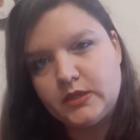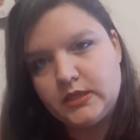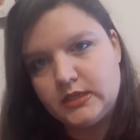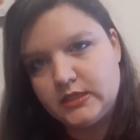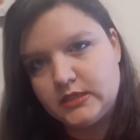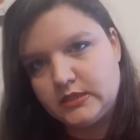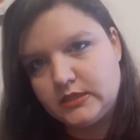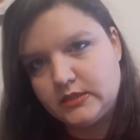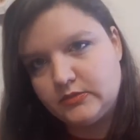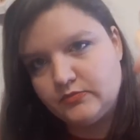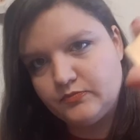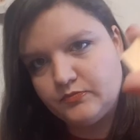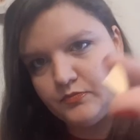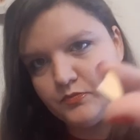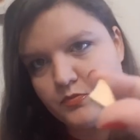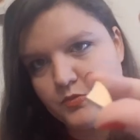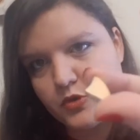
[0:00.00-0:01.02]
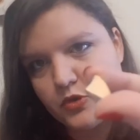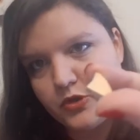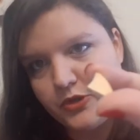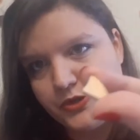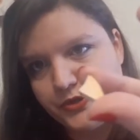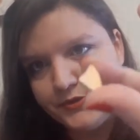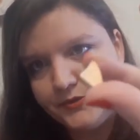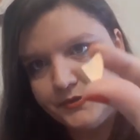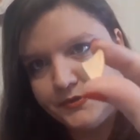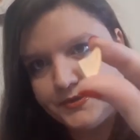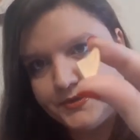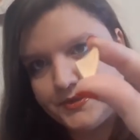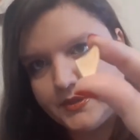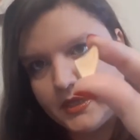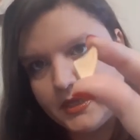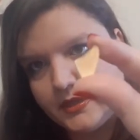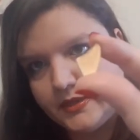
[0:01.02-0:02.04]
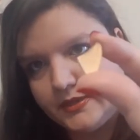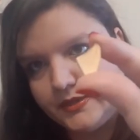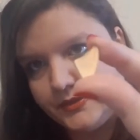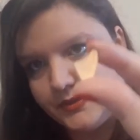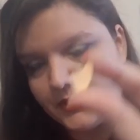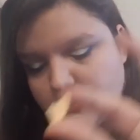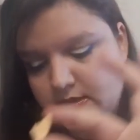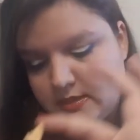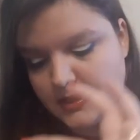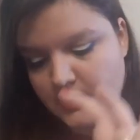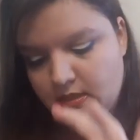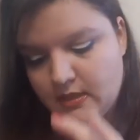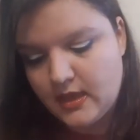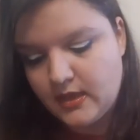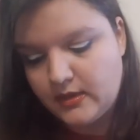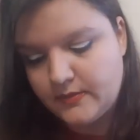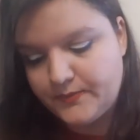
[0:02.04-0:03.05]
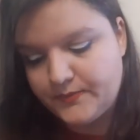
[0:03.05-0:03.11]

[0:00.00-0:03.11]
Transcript: is more used, I think you can see that.